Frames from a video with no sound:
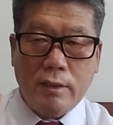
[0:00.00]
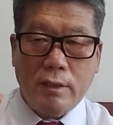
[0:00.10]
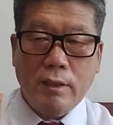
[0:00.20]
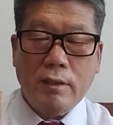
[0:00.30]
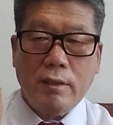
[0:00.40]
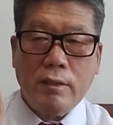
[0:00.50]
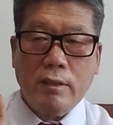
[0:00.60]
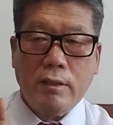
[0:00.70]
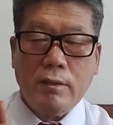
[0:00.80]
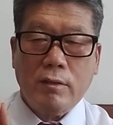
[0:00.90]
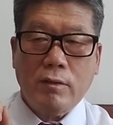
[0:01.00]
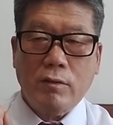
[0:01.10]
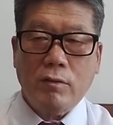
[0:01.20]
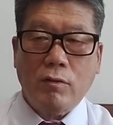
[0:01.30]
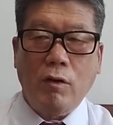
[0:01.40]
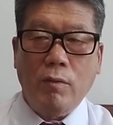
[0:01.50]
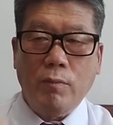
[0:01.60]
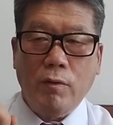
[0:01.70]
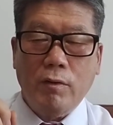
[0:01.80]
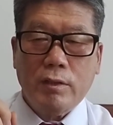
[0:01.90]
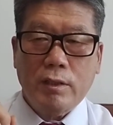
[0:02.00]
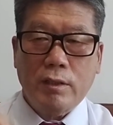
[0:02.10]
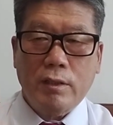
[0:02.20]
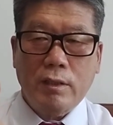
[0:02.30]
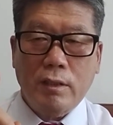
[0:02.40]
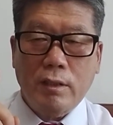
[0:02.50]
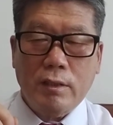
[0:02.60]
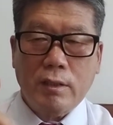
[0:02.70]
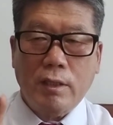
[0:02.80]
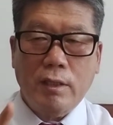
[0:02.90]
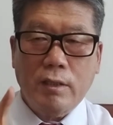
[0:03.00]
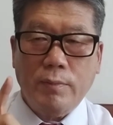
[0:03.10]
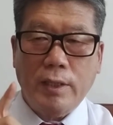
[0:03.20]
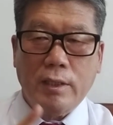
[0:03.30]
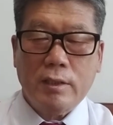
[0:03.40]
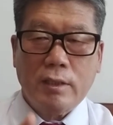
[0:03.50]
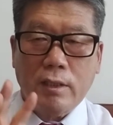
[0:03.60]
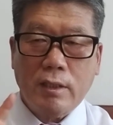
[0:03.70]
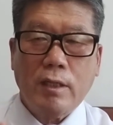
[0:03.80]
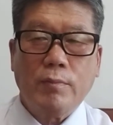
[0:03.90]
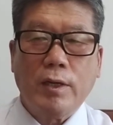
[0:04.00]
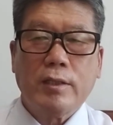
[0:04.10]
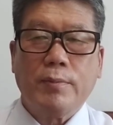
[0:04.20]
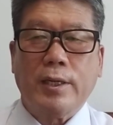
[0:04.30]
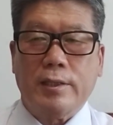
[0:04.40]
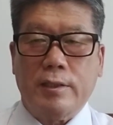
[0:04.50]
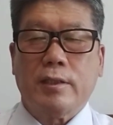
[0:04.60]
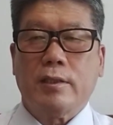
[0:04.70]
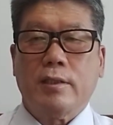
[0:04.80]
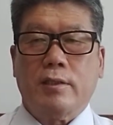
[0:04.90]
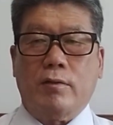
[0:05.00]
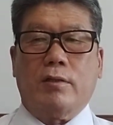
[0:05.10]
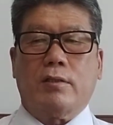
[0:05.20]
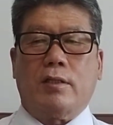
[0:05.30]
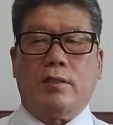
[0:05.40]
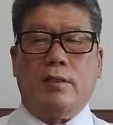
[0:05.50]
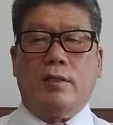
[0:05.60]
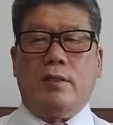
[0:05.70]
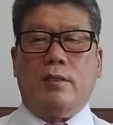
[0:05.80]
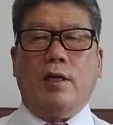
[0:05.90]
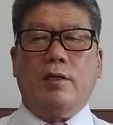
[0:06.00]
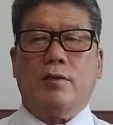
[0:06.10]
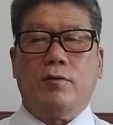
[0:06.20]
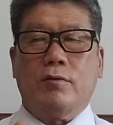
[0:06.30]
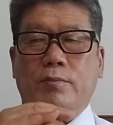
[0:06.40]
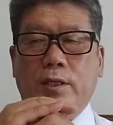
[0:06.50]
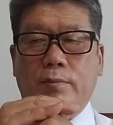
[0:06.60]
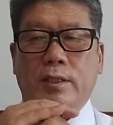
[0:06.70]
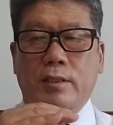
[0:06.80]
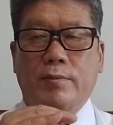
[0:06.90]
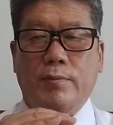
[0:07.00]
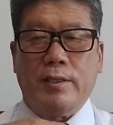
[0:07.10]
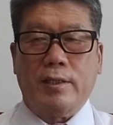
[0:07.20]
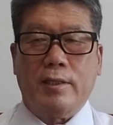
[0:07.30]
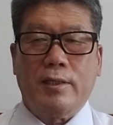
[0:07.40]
and the commodity trade financing and the complaint financing. You understand? Thank you very much, everybody.